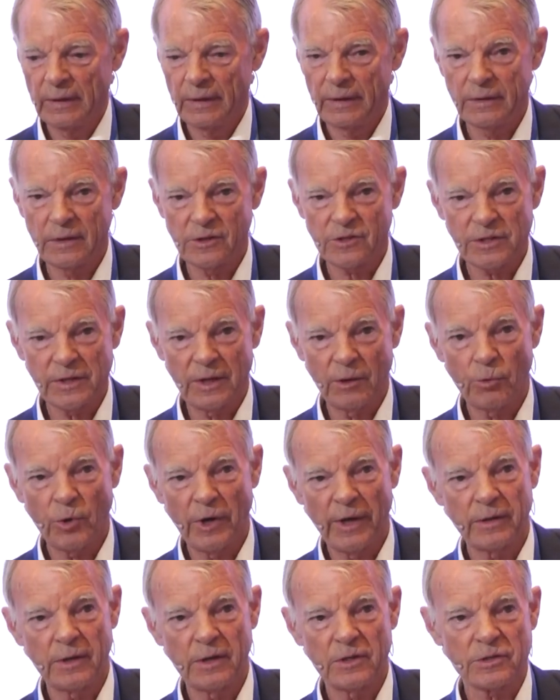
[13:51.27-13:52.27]
and to say
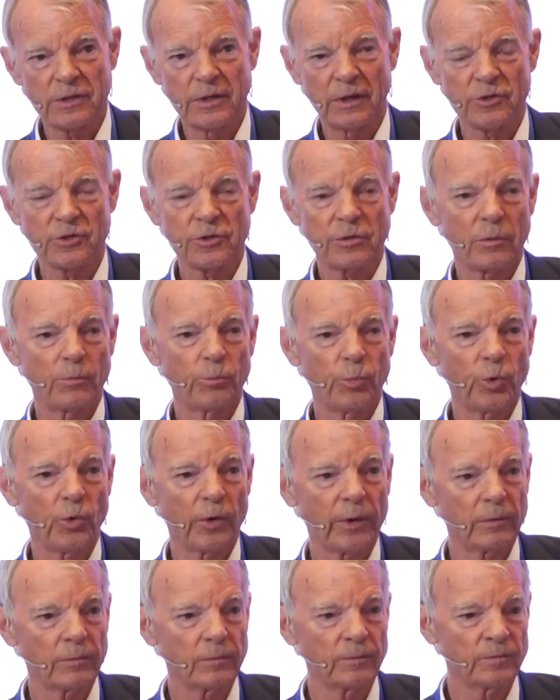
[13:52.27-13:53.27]
why these things are
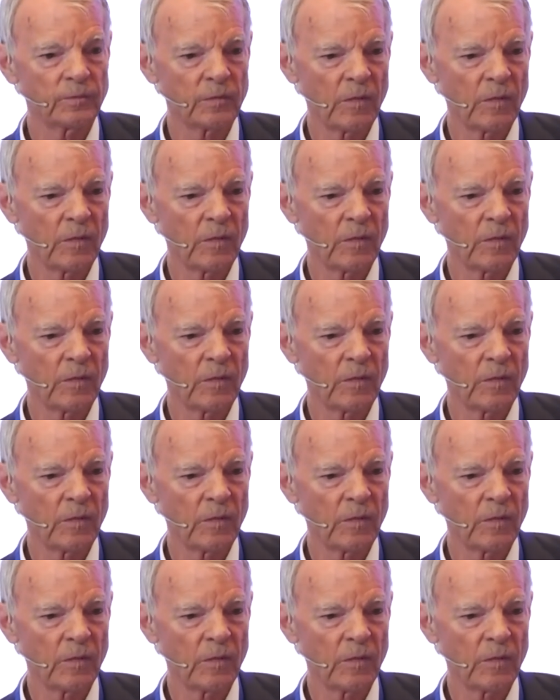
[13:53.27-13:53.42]
important.